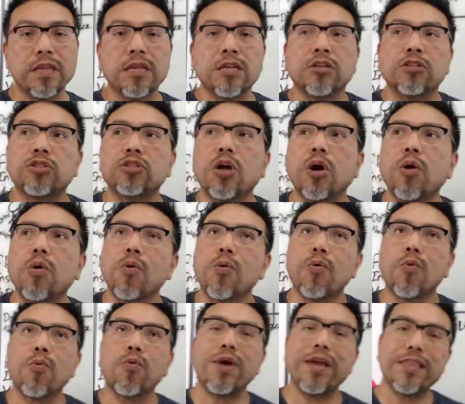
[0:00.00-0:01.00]
So,
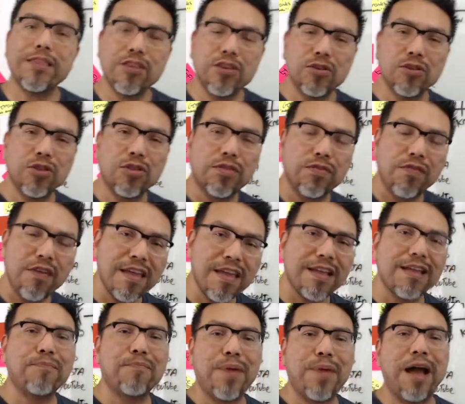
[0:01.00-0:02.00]
when you think
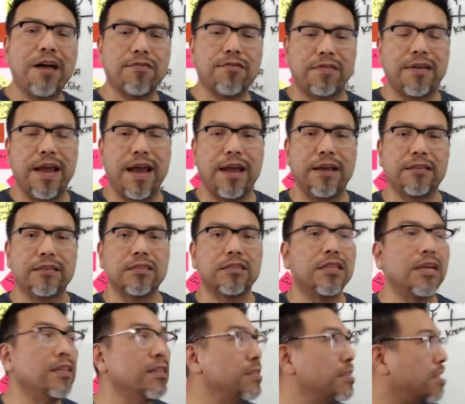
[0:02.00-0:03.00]
about that,
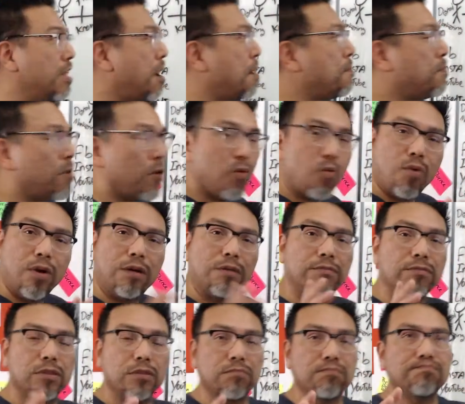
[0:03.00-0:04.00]
the number one
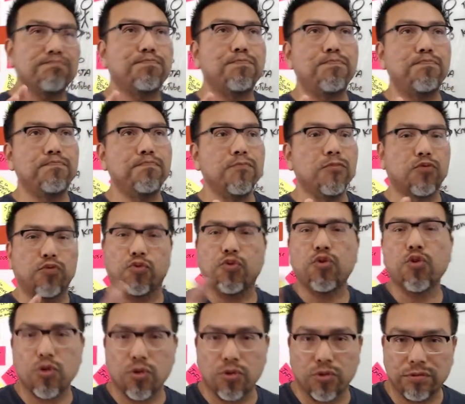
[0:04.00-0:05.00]

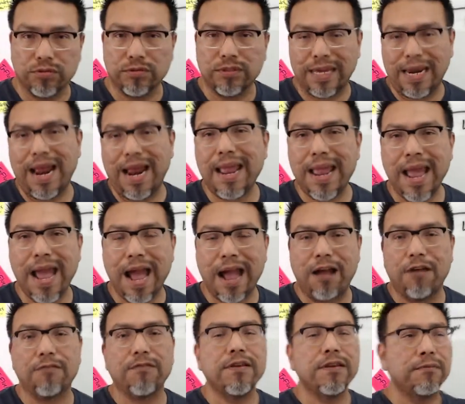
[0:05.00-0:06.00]
rule that I
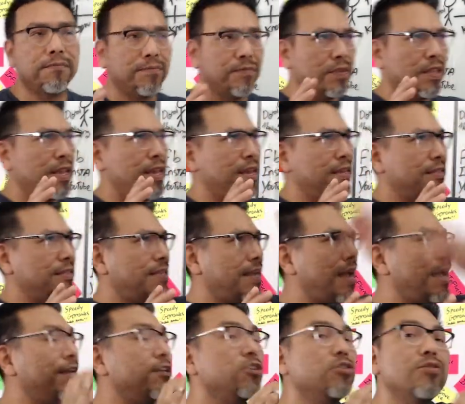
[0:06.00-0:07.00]
have is
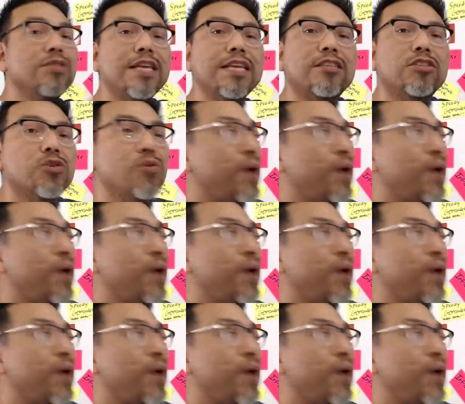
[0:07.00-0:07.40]
that you need to